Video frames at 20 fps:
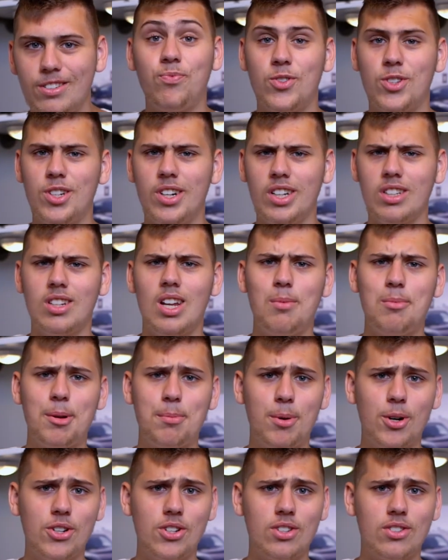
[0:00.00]
So next time you're
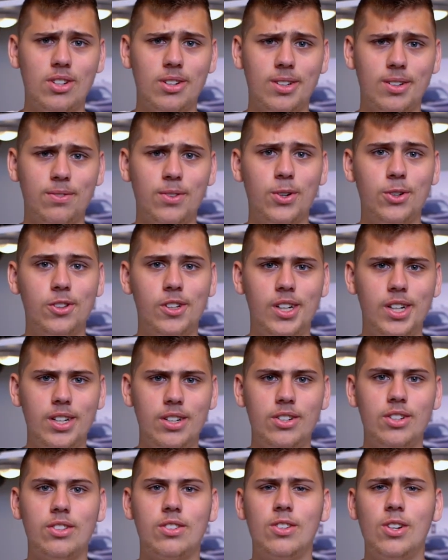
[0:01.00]
purchasing a phone line,
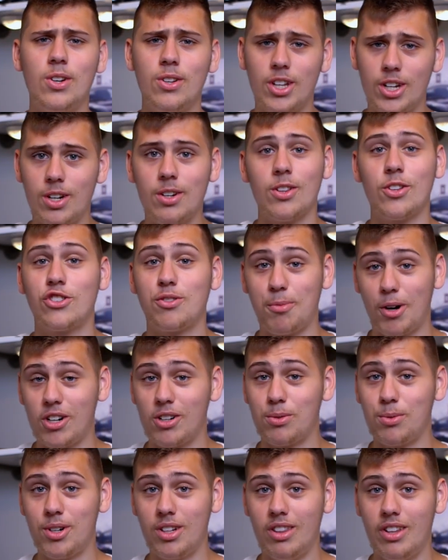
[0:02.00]
just know that you're the
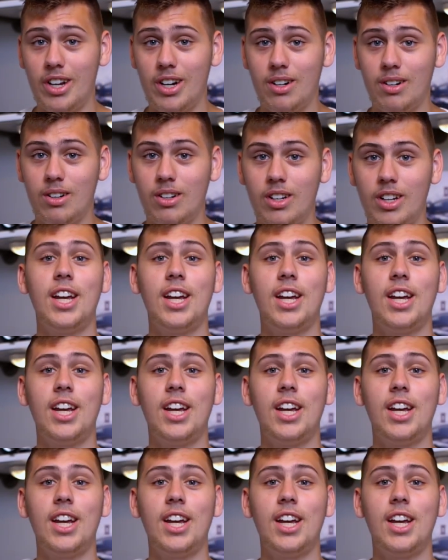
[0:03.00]
smarter one there.